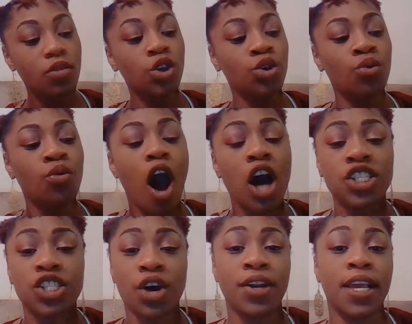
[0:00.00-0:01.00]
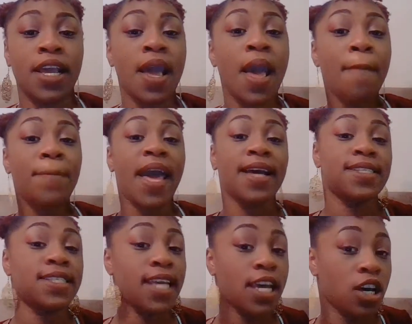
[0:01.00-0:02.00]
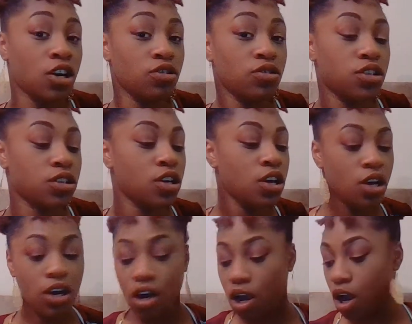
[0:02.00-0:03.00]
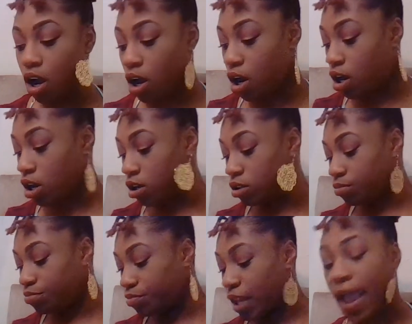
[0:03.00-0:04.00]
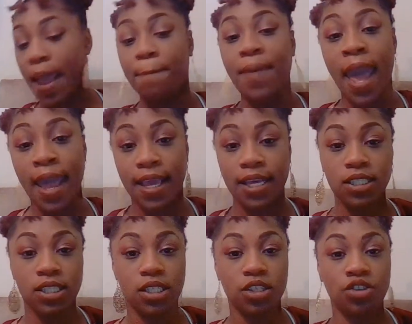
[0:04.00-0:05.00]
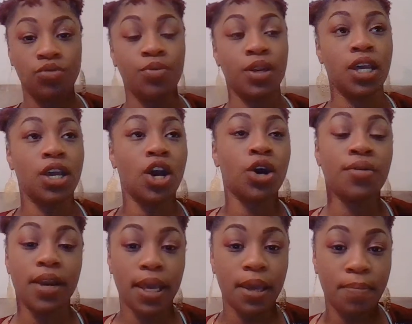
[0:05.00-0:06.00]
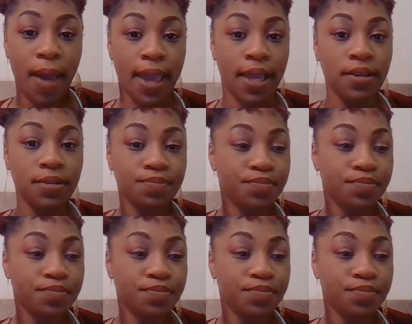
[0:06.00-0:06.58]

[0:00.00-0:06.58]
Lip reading: You will also need pastels and paint. You will need acrylic paint.